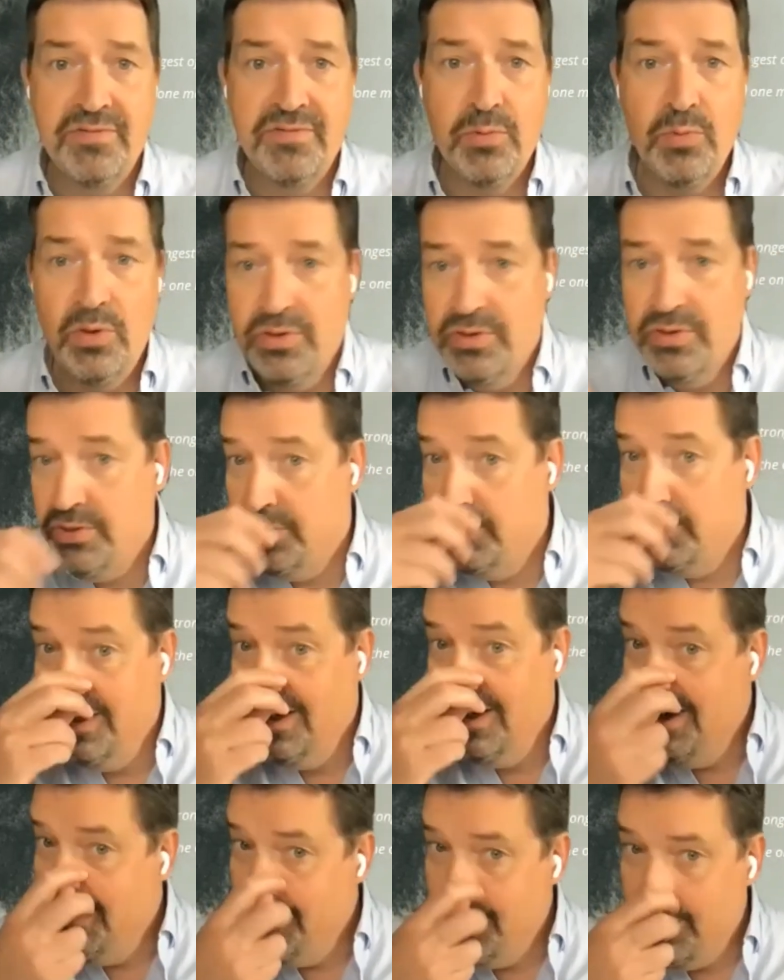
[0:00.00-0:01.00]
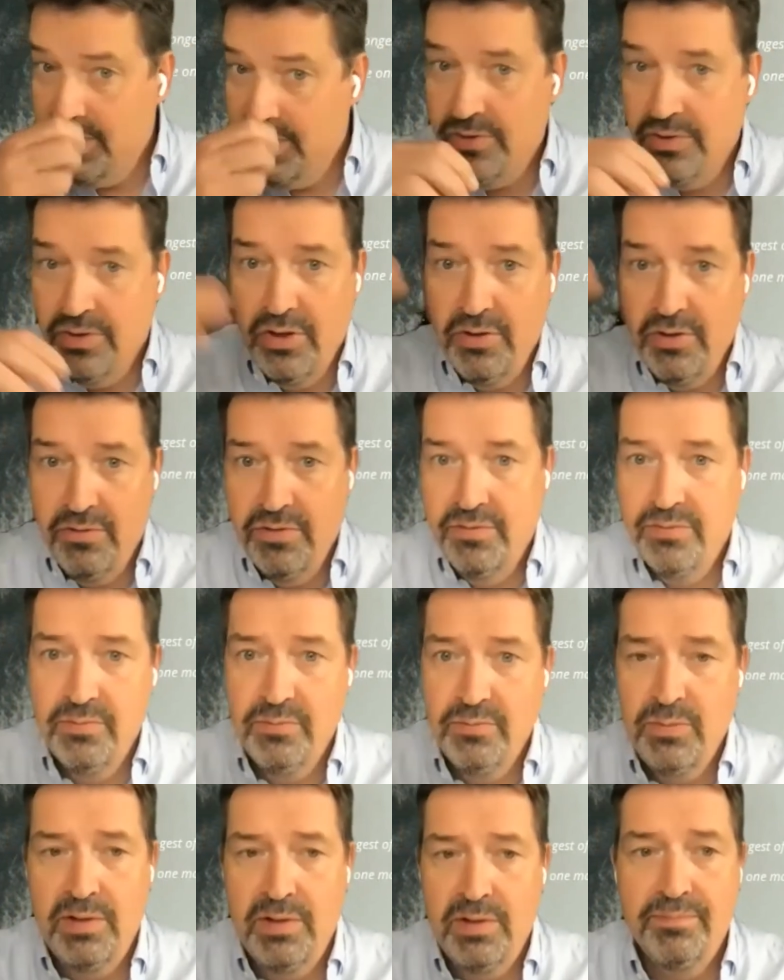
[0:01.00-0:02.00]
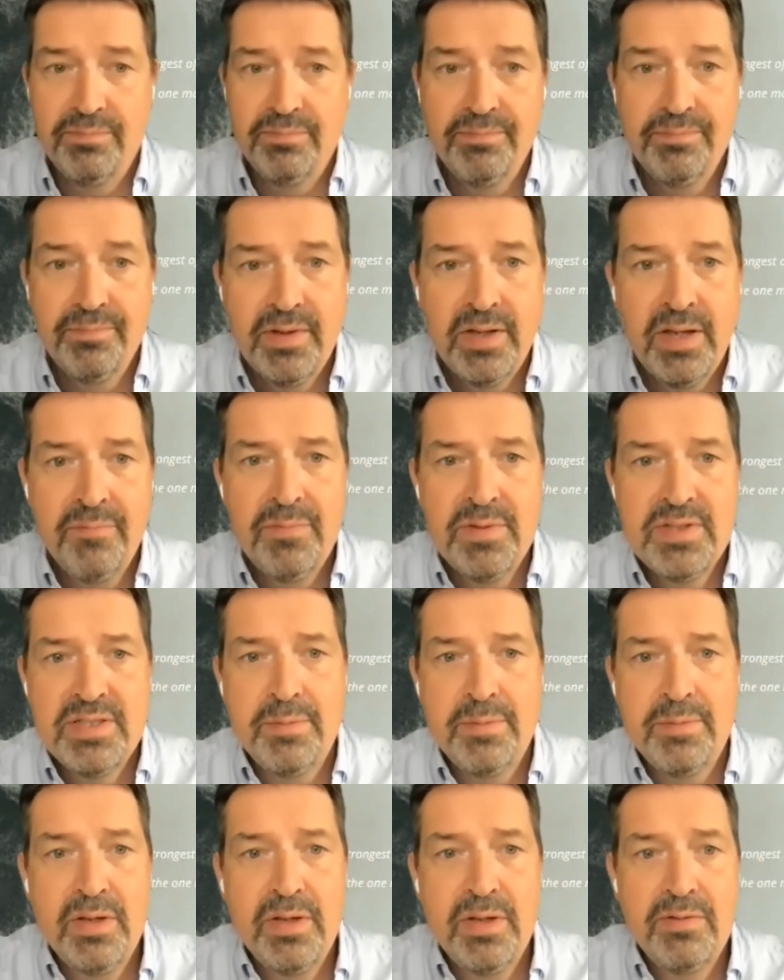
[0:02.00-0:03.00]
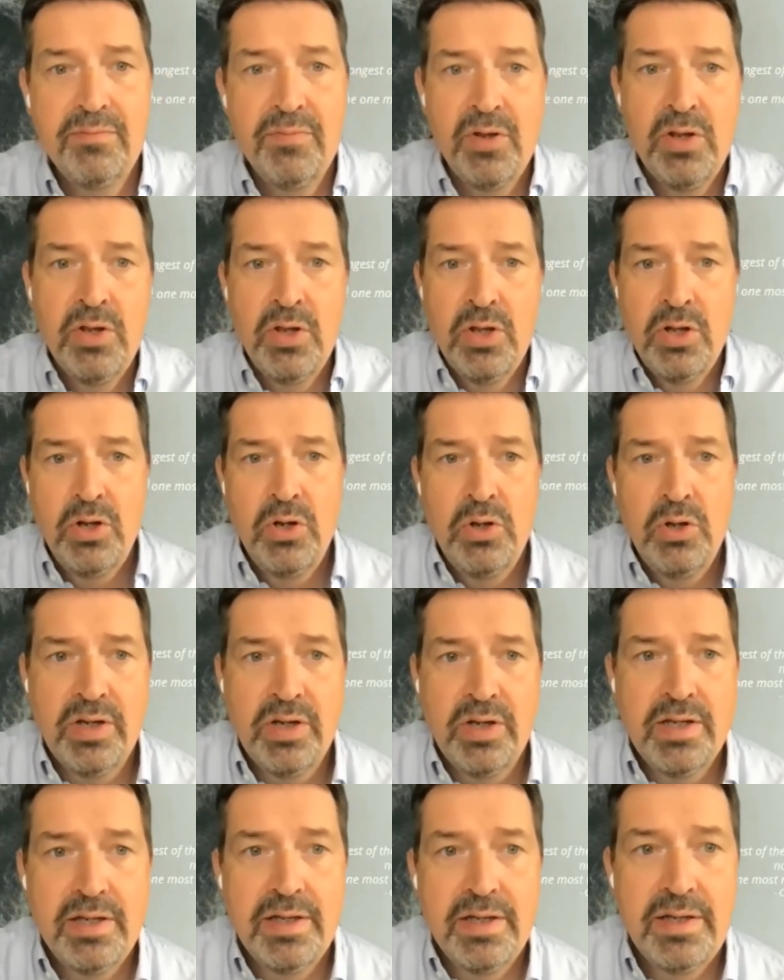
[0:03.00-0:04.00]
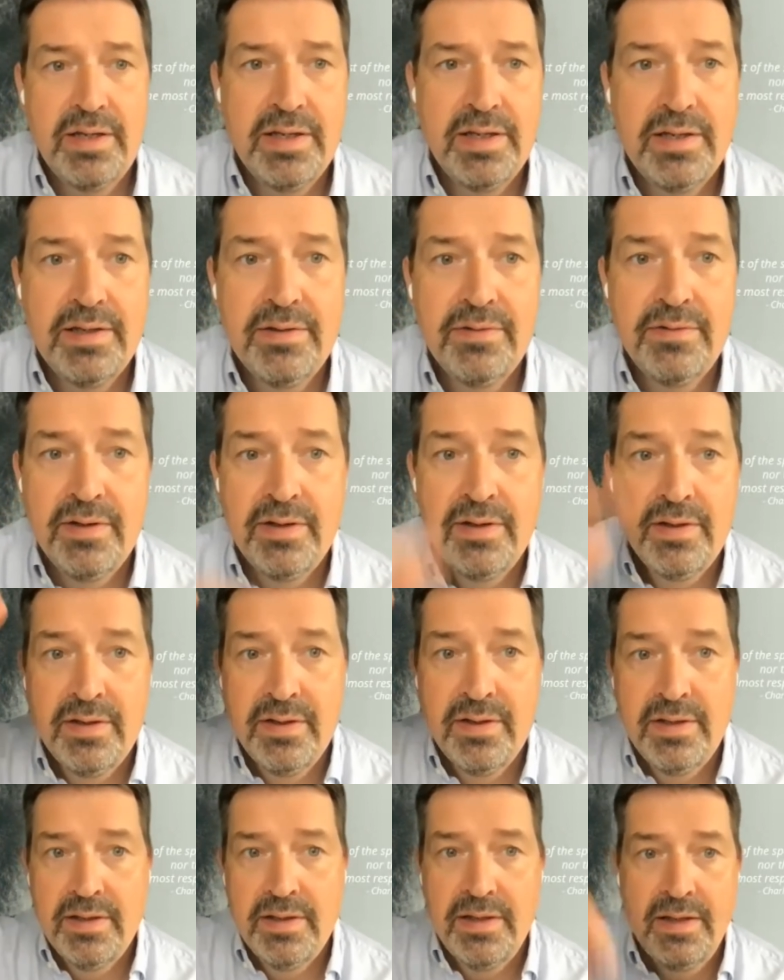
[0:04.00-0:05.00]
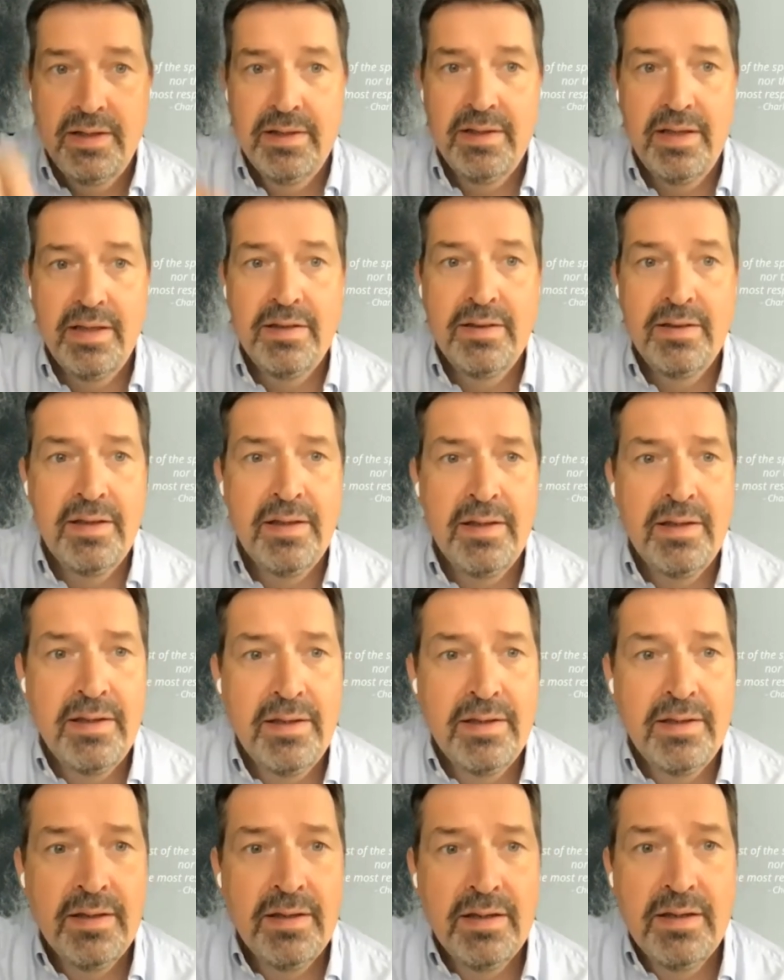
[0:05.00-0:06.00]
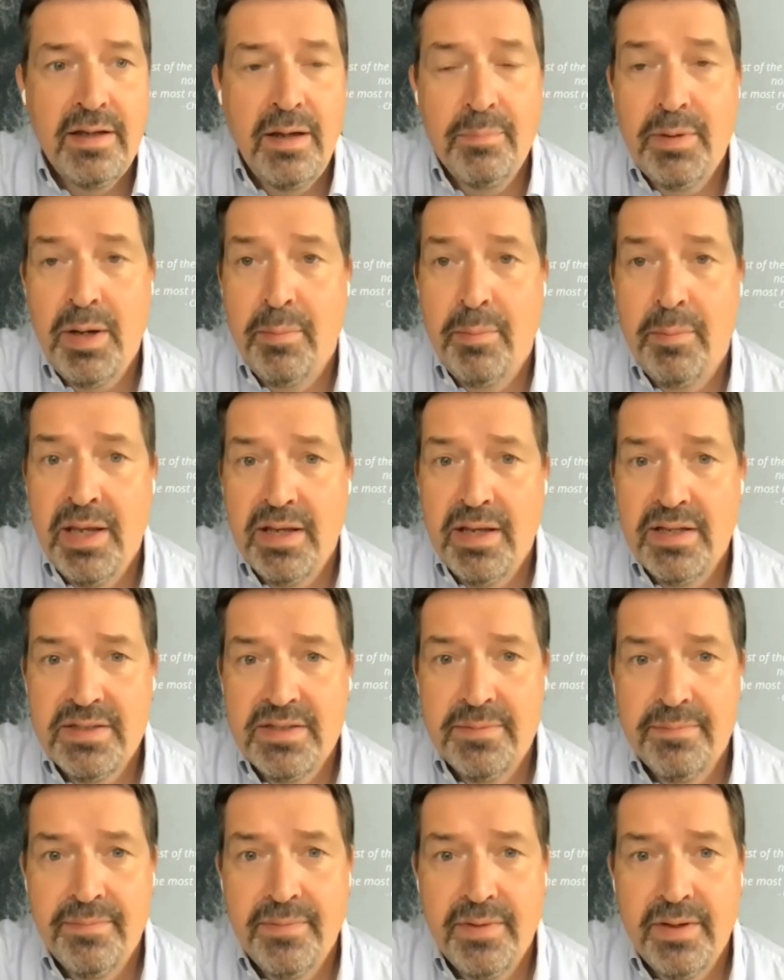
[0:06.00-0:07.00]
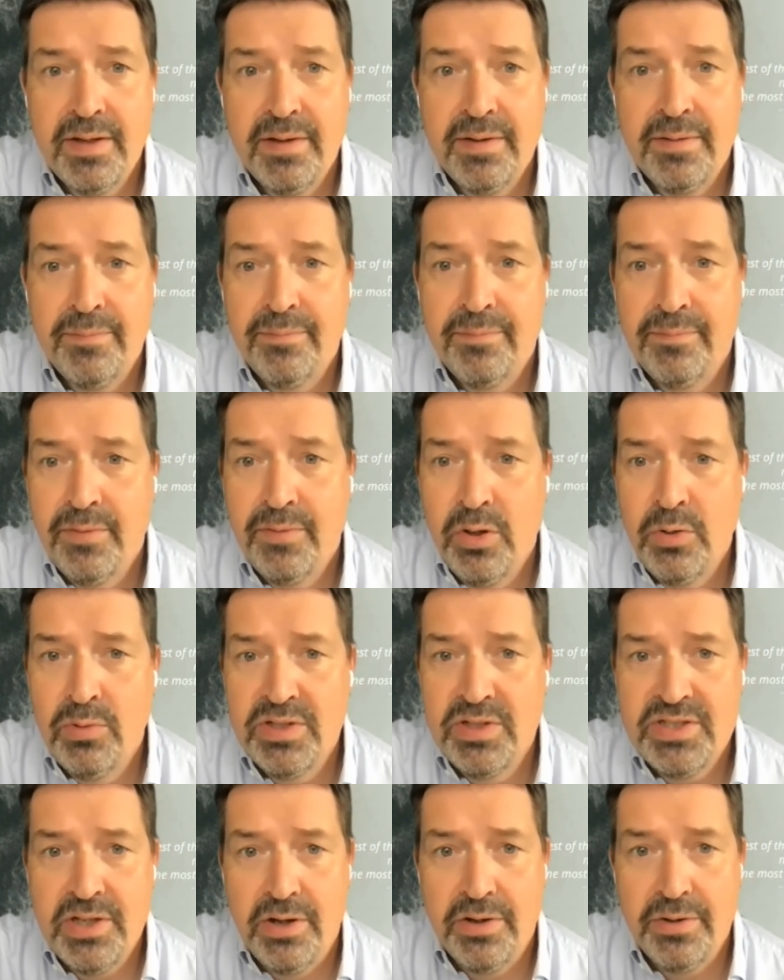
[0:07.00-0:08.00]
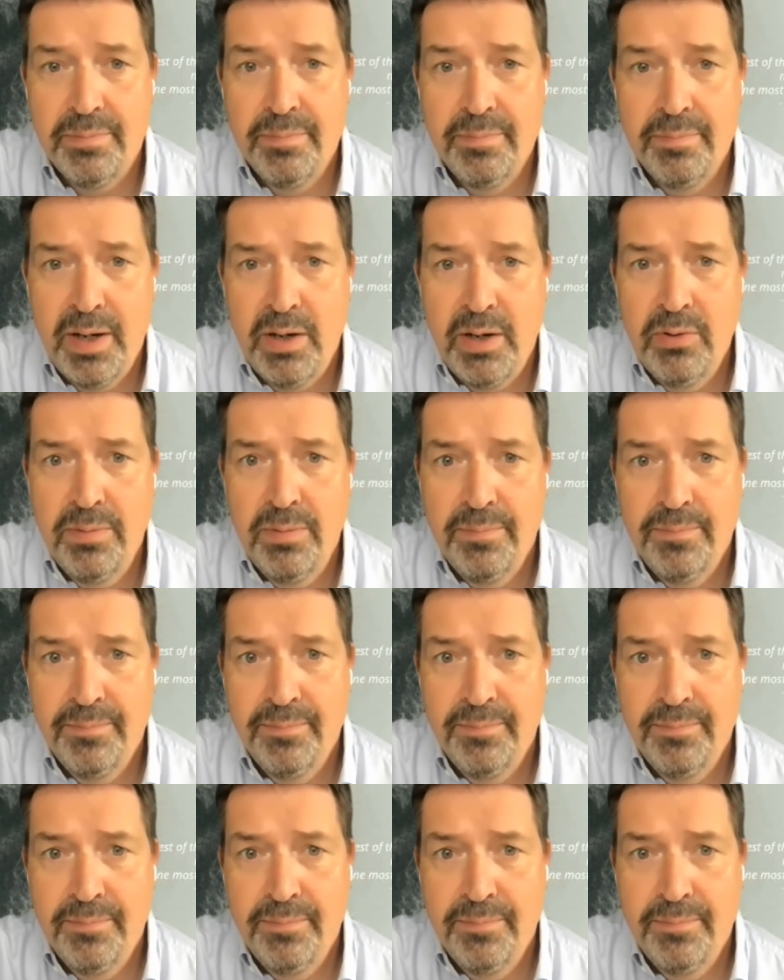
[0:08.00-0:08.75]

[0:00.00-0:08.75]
if you want to, but give me some look in the upcoming years. Who will start? Paul?